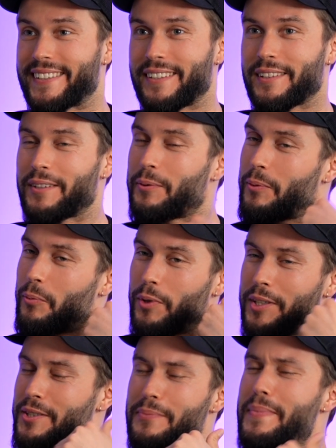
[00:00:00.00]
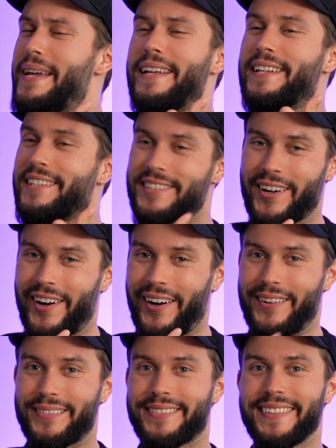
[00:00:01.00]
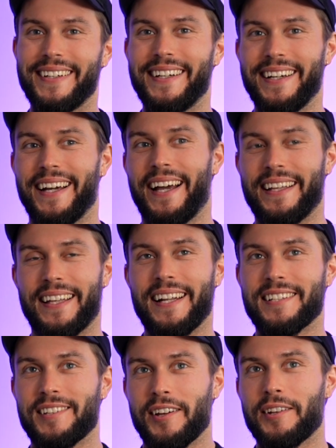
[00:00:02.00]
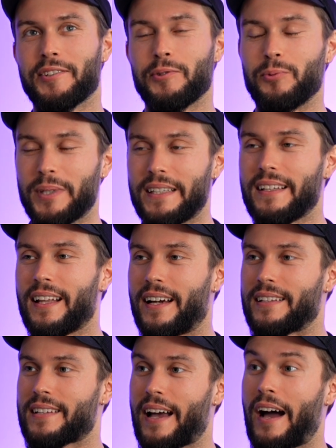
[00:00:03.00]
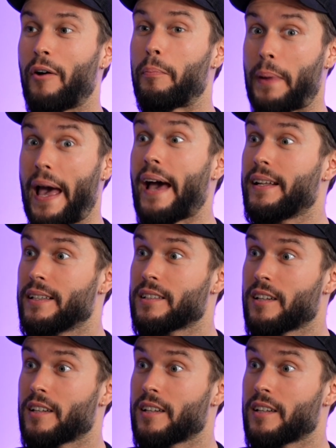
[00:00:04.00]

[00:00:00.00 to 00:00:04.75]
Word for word: And I was like, well, what do you mean is off? And then I started to realize how bad it's